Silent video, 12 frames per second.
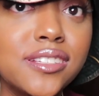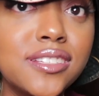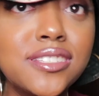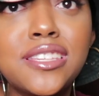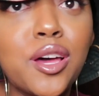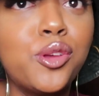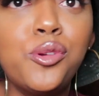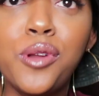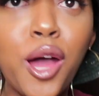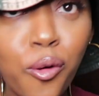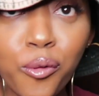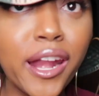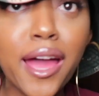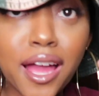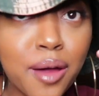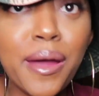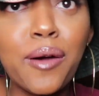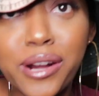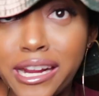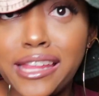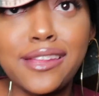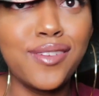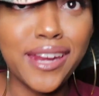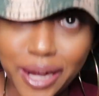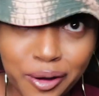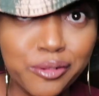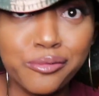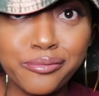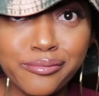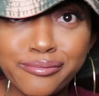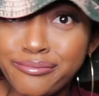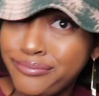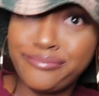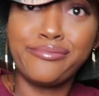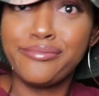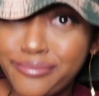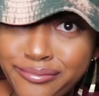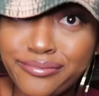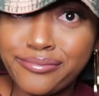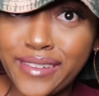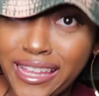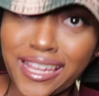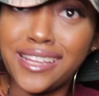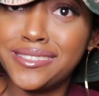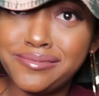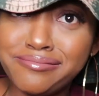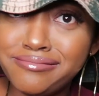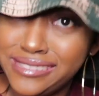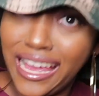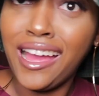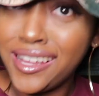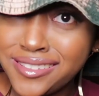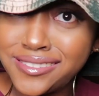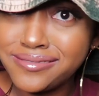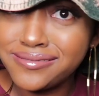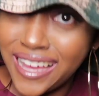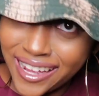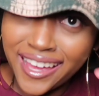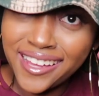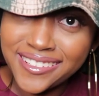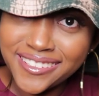so you know when I come out with another video. Okay.